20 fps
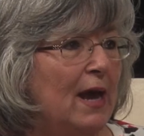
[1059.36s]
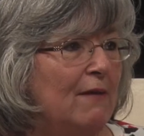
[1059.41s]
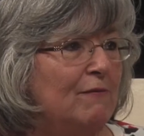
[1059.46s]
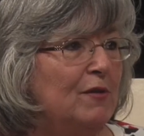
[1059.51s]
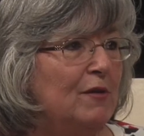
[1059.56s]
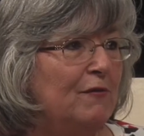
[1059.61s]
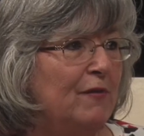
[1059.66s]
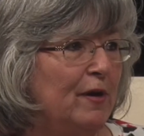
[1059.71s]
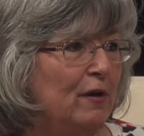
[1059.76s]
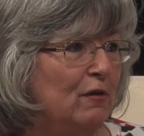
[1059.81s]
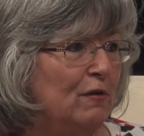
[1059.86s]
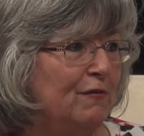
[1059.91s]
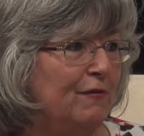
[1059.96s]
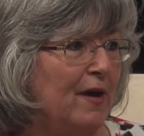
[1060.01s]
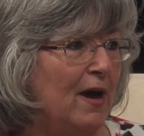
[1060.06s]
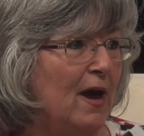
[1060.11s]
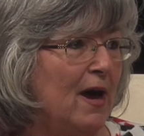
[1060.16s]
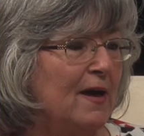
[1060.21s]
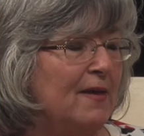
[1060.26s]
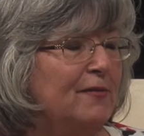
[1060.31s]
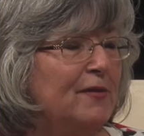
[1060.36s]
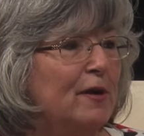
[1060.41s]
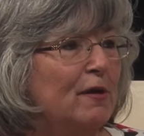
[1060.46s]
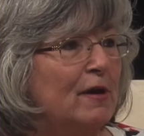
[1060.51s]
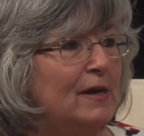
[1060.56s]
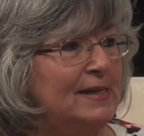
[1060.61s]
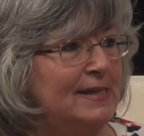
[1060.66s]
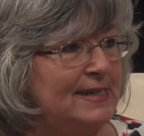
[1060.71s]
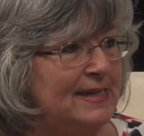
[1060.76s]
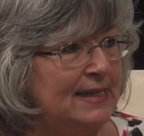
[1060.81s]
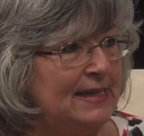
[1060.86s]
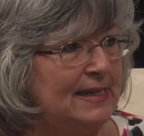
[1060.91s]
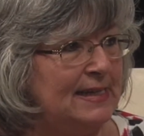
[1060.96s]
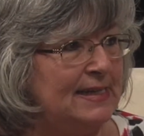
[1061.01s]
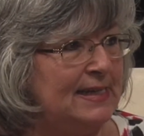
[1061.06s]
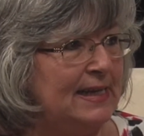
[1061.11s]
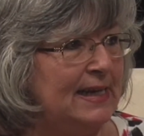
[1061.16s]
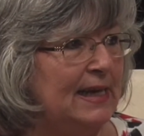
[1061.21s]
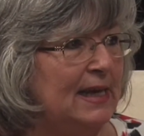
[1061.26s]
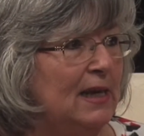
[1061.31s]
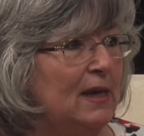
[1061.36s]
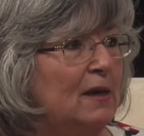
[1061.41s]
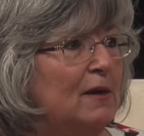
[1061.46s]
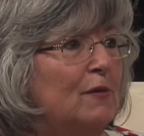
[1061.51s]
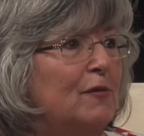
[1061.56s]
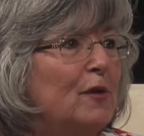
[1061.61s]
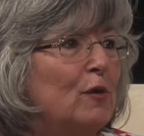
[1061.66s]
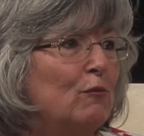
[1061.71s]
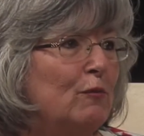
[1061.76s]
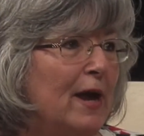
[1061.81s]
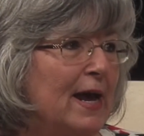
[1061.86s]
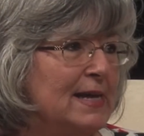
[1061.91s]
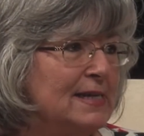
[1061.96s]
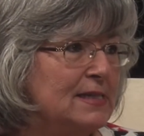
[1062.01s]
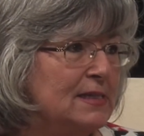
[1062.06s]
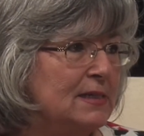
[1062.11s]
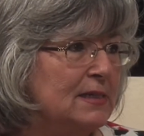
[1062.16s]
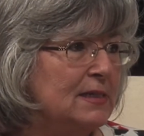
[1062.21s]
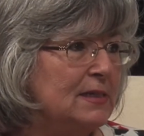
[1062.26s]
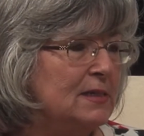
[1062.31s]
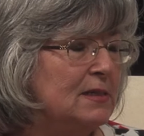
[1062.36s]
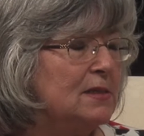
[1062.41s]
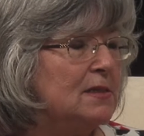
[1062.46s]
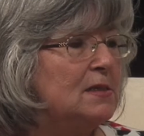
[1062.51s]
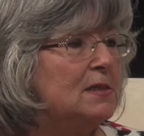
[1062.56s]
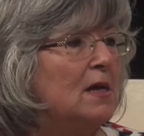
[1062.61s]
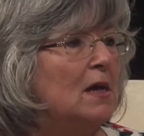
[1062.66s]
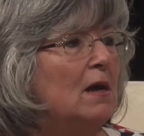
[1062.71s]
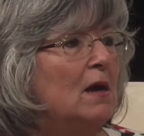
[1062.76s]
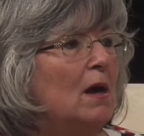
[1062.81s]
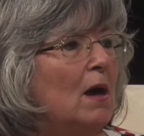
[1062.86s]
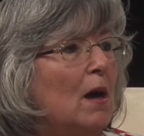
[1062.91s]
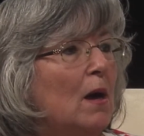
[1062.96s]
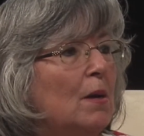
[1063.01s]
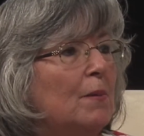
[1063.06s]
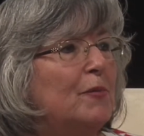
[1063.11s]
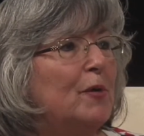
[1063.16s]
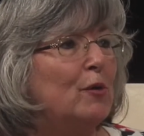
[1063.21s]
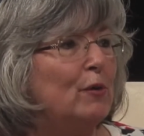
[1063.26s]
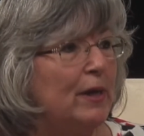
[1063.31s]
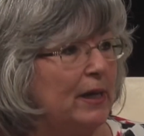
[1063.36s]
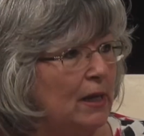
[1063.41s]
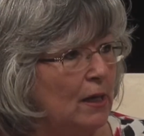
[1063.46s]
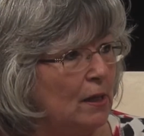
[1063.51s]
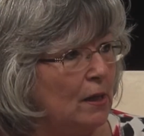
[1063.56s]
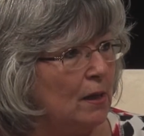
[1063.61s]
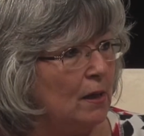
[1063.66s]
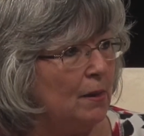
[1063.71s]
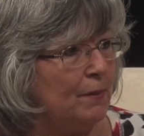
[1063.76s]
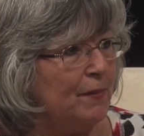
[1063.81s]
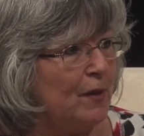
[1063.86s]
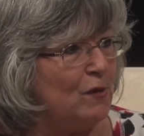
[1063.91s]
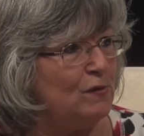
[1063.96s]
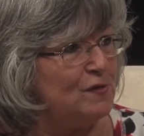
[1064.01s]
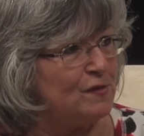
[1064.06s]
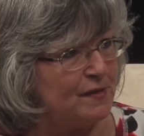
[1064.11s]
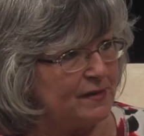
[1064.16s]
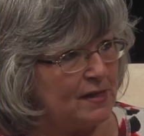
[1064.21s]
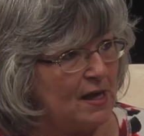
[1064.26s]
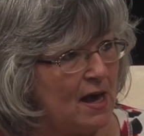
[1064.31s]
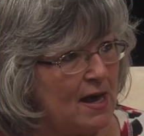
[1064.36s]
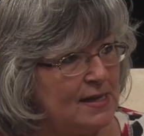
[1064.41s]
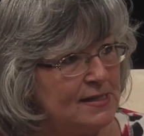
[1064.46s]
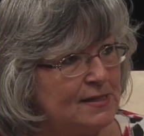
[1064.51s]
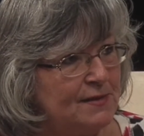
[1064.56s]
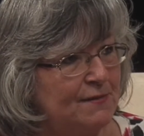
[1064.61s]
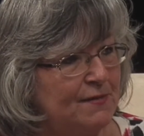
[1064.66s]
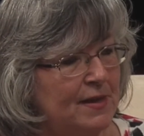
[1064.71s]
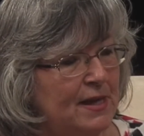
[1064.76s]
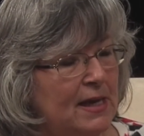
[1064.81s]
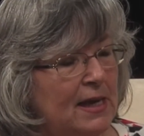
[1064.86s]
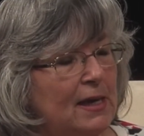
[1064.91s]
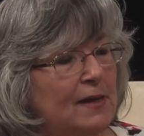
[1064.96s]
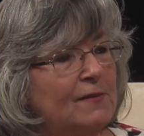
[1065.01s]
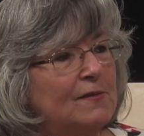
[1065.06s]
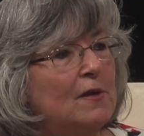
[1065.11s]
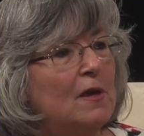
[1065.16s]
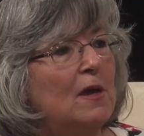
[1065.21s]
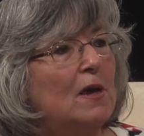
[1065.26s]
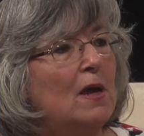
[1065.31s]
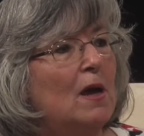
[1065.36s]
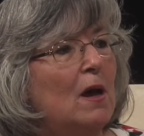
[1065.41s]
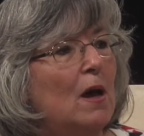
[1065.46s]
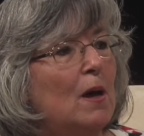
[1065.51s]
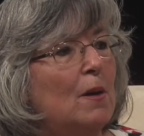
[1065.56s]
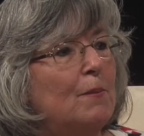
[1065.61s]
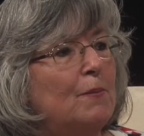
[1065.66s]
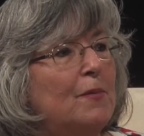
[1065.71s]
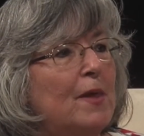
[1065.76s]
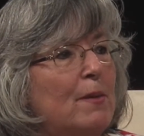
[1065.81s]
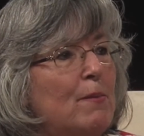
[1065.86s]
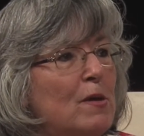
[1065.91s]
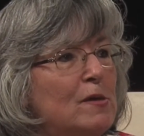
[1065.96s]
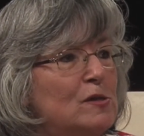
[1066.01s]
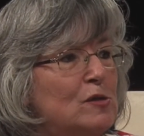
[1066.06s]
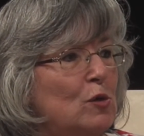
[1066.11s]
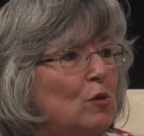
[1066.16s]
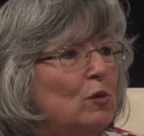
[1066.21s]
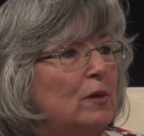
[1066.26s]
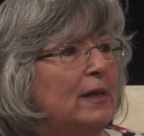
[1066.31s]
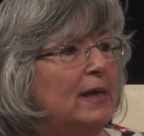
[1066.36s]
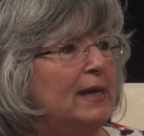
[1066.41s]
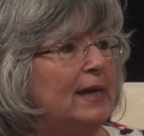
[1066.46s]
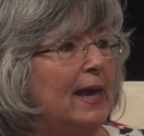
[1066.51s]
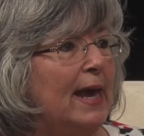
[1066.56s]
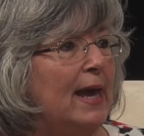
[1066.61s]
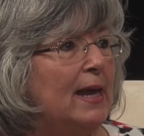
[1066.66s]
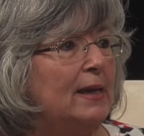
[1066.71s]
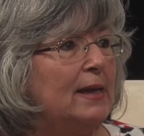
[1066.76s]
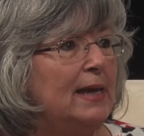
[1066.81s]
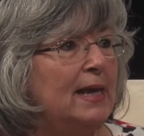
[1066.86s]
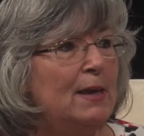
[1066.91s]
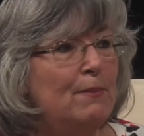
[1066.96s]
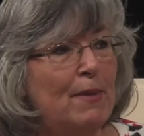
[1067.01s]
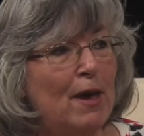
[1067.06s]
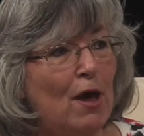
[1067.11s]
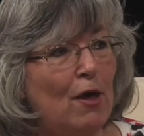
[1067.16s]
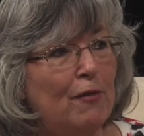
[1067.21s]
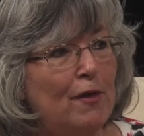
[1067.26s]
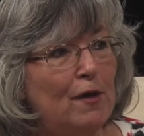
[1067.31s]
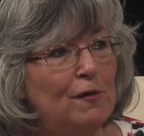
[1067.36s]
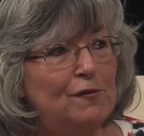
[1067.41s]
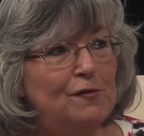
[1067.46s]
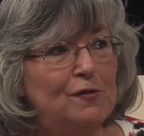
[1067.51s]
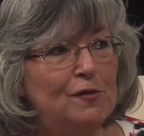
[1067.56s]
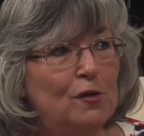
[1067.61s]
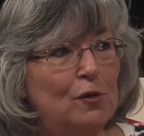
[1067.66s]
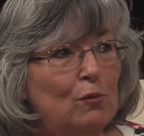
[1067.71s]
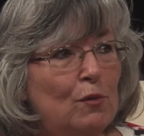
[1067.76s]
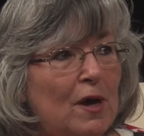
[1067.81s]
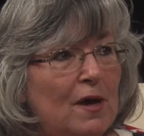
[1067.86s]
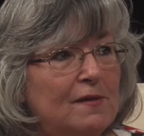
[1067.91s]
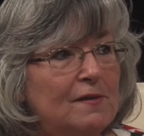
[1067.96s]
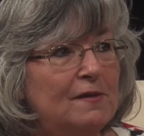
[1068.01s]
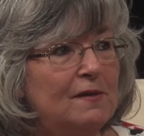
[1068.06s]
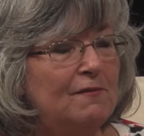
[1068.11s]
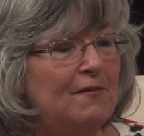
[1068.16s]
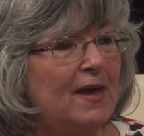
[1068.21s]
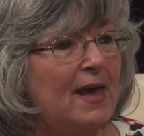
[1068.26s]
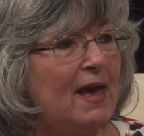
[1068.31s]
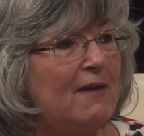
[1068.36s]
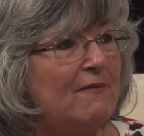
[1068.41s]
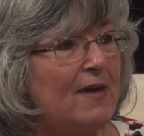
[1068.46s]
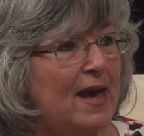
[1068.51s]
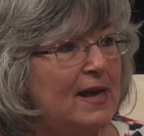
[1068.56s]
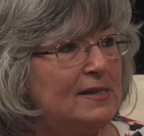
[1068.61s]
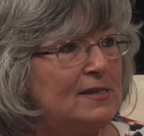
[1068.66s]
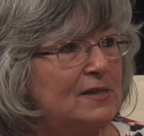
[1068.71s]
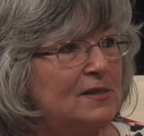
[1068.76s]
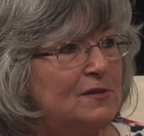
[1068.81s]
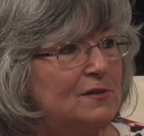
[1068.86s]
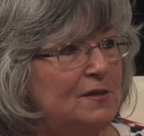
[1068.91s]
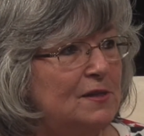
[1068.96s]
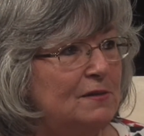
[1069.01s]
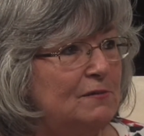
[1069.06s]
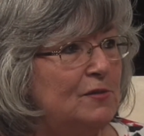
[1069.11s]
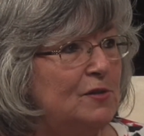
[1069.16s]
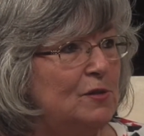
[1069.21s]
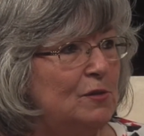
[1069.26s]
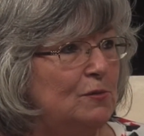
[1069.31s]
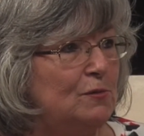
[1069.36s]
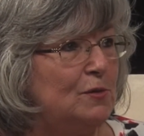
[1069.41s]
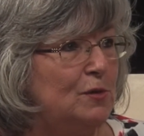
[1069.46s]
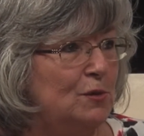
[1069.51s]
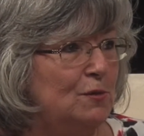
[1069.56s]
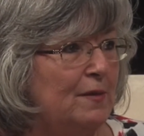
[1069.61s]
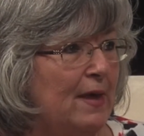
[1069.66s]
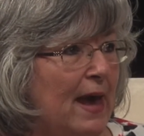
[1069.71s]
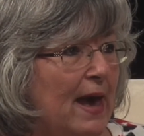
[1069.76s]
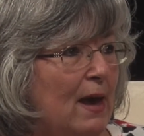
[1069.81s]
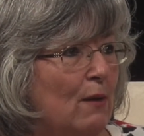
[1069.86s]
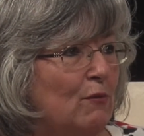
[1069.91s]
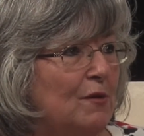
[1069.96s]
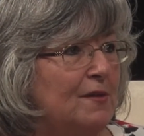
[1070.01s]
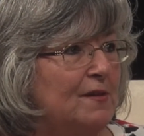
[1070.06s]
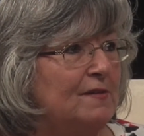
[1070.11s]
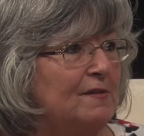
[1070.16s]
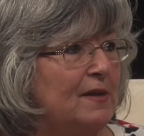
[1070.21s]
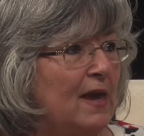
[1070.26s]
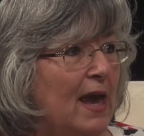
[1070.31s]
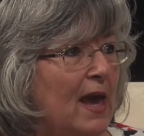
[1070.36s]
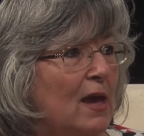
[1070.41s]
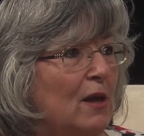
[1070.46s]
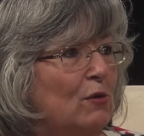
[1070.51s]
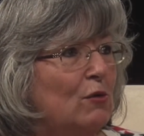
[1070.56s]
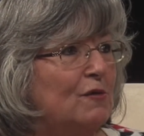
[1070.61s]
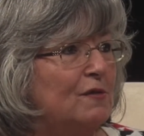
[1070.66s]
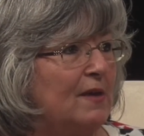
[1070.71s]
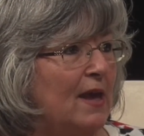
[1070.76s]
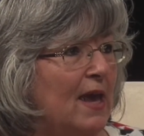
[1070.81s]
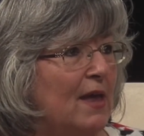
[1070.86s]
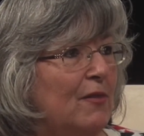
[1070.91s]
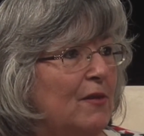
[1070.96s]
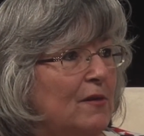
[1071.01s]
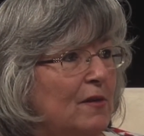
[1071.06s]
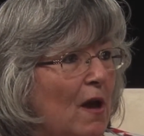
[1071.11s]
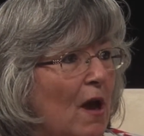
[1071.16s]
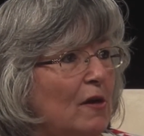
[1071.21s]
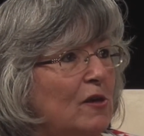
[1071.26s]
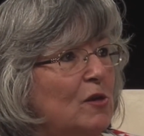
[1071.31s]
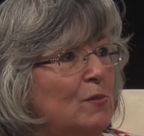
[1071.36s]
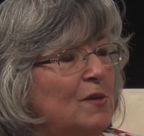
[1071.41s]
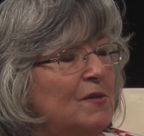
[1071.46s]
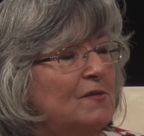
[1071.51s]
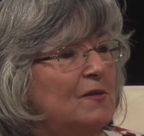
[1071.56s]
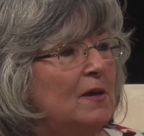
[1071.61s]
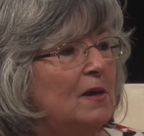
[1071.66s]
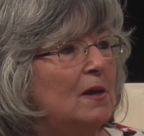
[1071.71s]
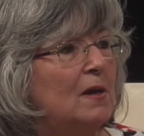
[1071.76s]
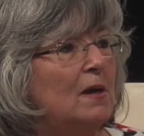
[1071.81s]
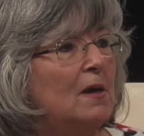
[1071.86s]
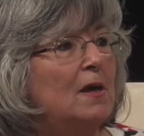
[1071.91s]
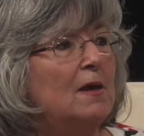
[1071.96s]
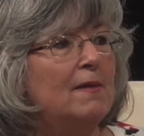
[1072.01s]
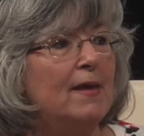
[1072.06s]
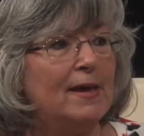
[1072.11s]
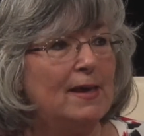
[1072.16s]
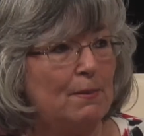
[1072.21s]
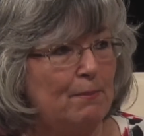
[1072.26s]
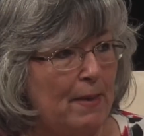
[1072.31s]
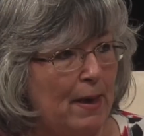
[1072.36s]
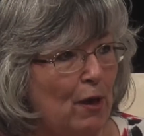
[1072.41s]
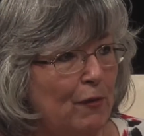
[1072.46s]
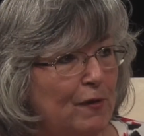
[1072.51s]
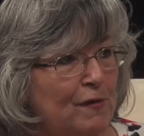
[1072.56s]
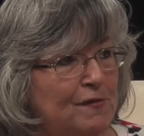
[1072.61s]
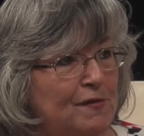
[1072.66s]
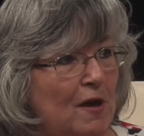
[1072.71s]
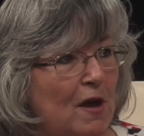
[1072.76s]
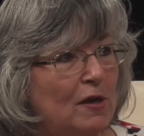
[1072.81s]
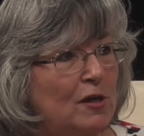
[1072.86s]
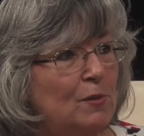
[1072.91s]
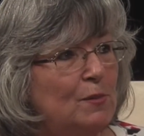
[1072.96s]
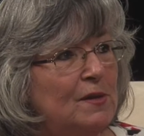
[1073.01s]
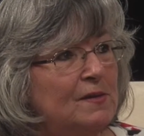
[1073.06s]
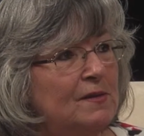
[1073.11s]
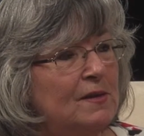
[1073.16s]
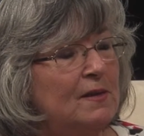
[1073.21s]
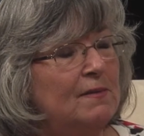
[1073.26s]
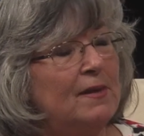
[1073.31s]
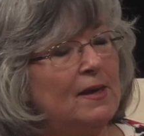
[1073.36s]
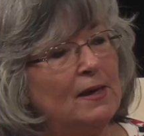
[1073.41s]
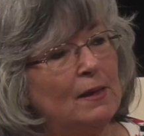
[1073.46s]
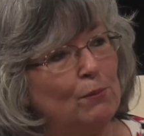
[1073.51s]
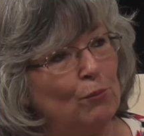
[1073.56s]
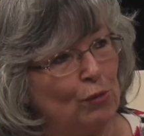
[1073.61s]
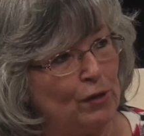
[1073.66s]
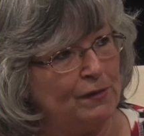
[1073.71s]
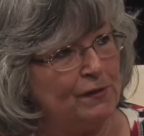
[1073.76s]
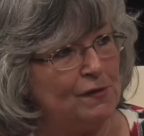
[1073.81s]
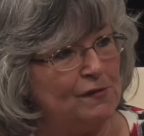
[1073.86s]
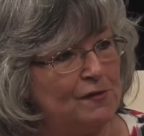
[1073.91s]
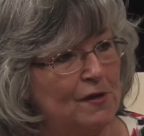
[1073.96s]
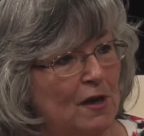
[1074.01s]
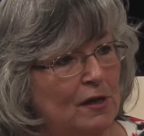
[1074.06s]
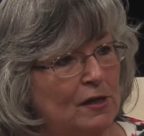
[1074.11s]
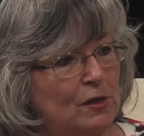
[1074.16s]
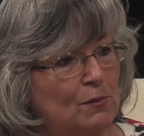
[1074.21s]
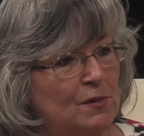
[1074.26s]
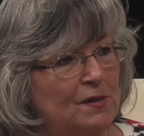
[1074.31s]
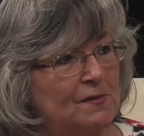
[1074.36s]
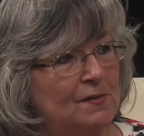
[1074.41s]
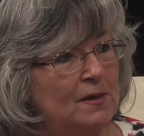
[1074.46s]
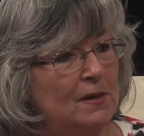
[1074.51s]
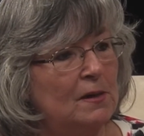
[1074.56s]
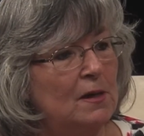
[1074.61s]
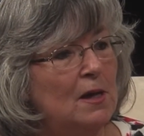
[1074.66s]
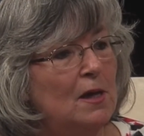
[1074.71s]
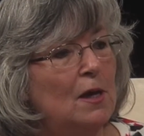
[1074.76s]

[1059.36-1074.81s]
have to verify their identity, their residence, um, their income, those kinds of things. Um, they most certainly can email those to us if they have access to, to do that with a scanner, scan the documents in. They can mail those documents in. They can bring those documents in.